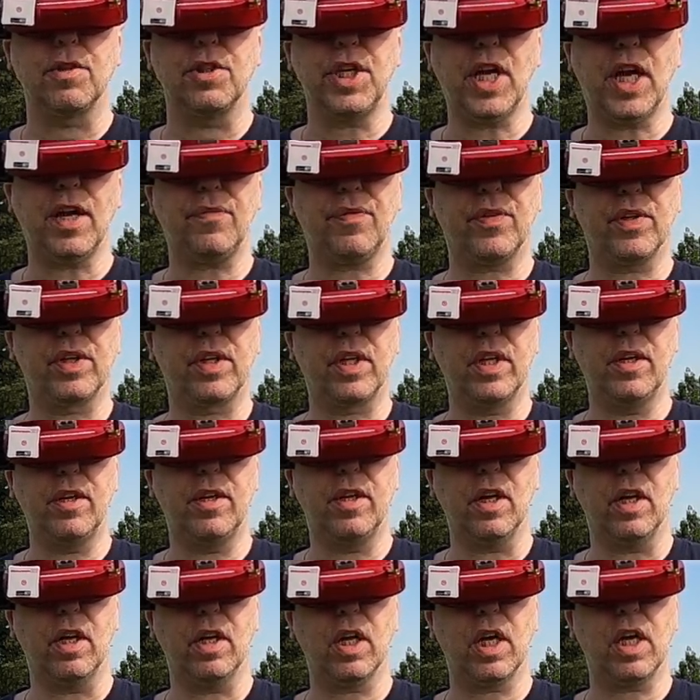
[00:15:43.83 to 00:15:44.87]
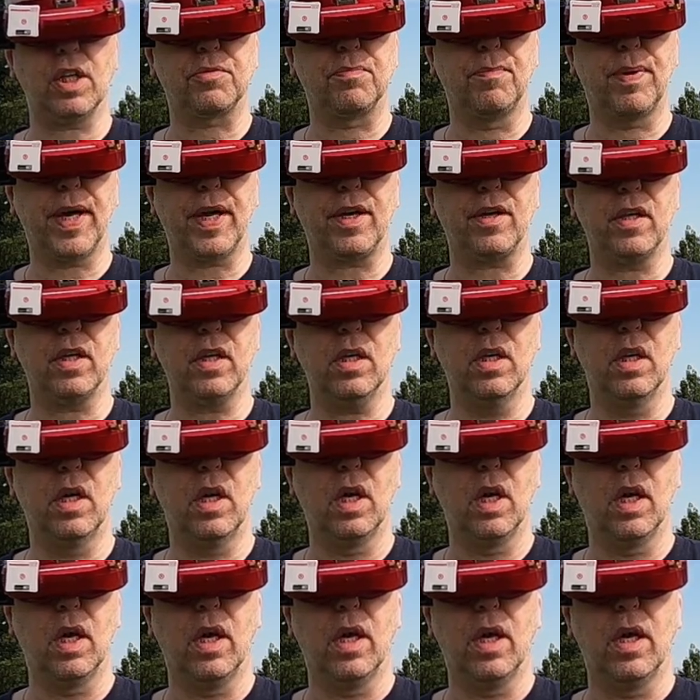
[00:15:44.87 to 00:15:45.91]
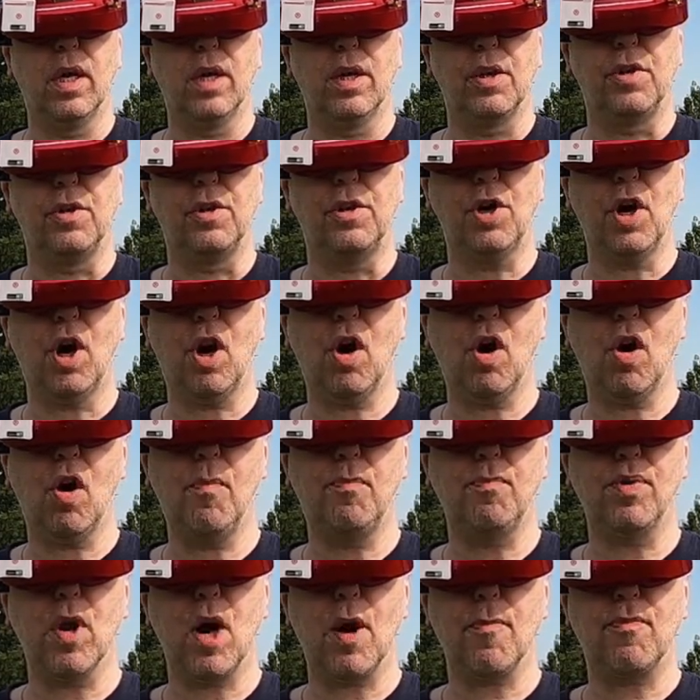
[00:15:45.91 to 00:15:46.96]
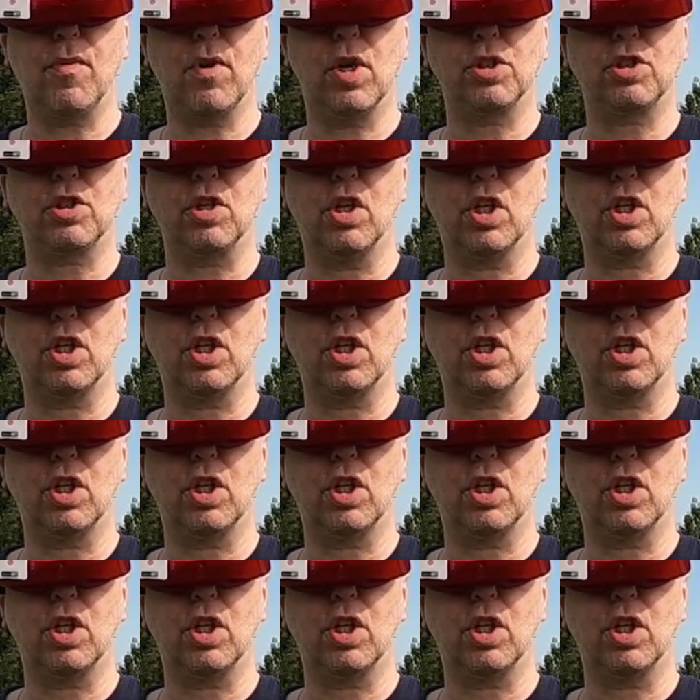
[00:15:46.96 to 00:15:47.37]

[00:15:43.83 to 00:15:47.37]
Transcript: definitely a lot better. No propwash